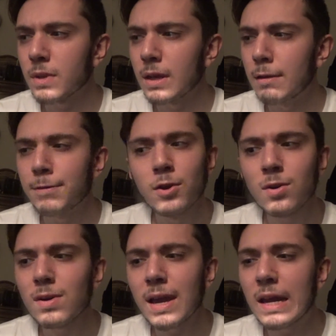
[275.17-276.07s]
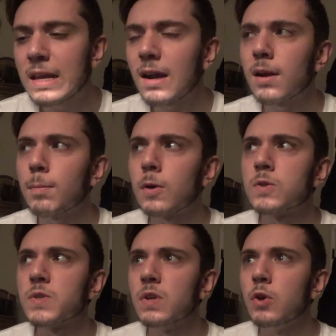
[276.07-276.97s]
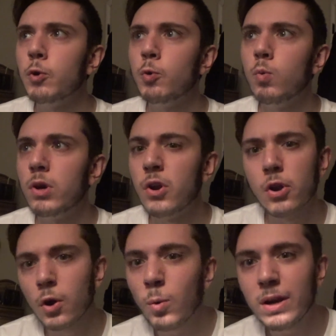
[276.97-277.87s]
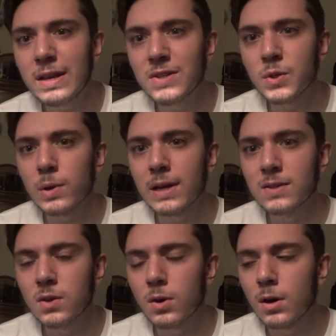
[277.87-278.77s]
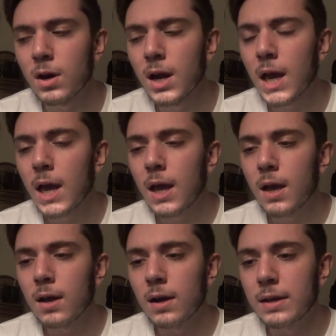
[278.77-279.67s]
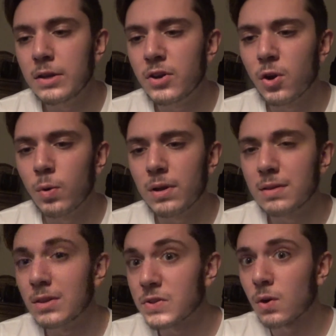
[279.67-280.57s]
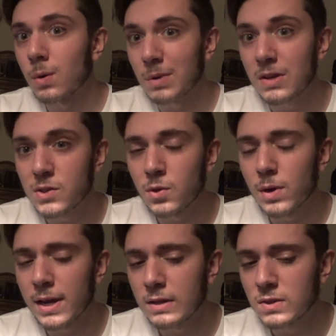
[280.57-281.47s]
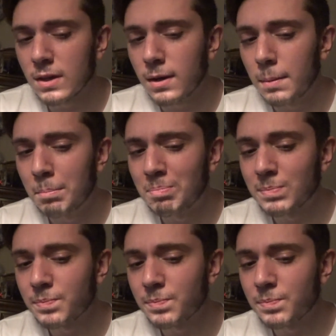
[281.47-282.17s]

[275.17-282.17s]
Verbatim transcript: if you're any kind of person who would know what Easter eggs are, you know, the term Easter eggs, um,